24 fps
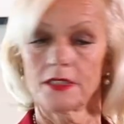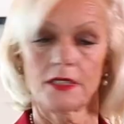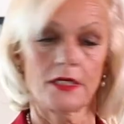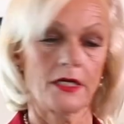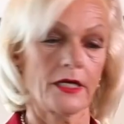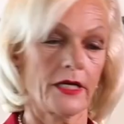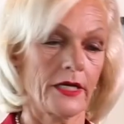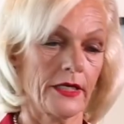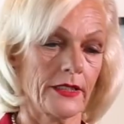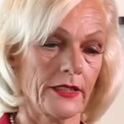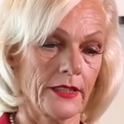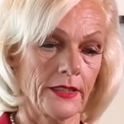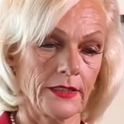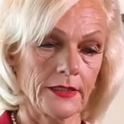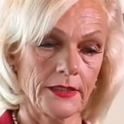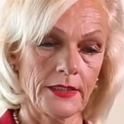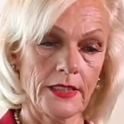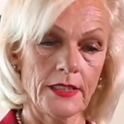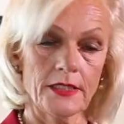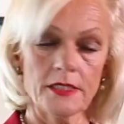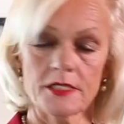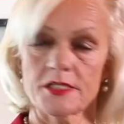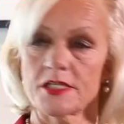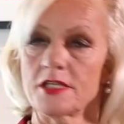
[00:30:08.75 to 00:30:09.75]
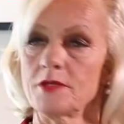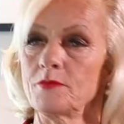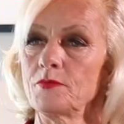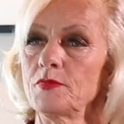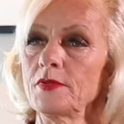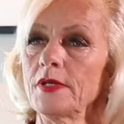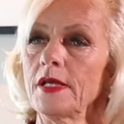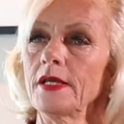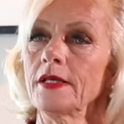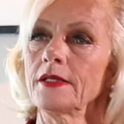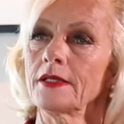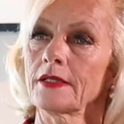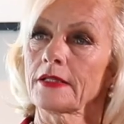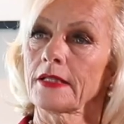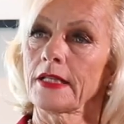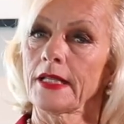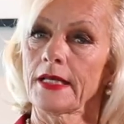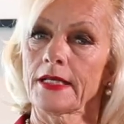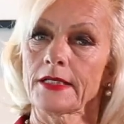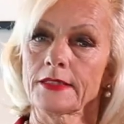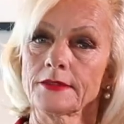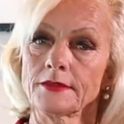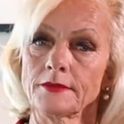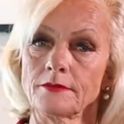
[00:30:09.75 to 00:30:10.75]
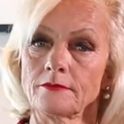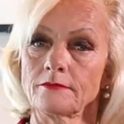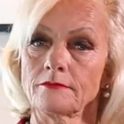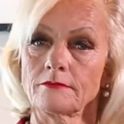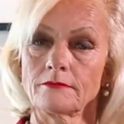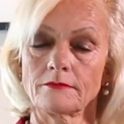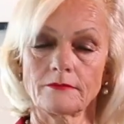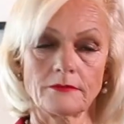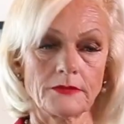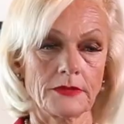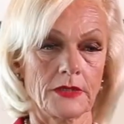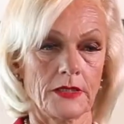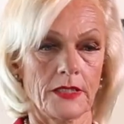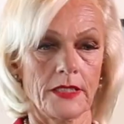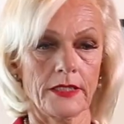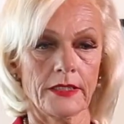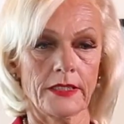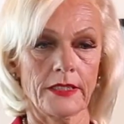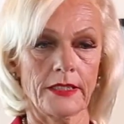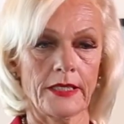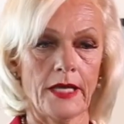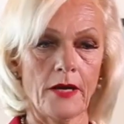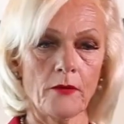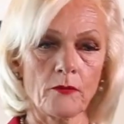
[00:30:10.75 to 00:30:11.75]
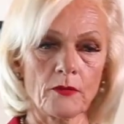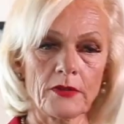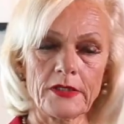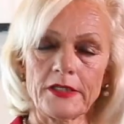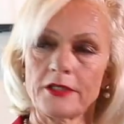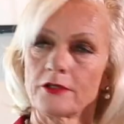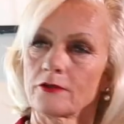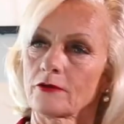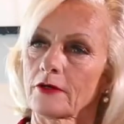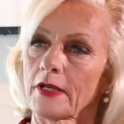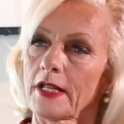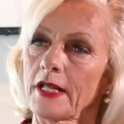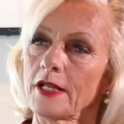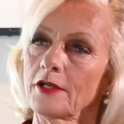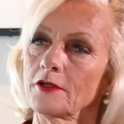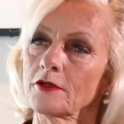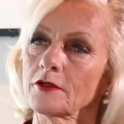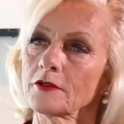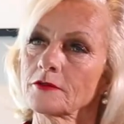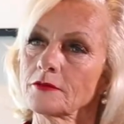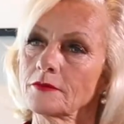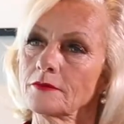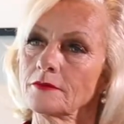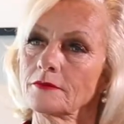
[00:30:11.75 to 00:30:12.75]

I can get a CPA in Atlanta. I can get one in Orlando,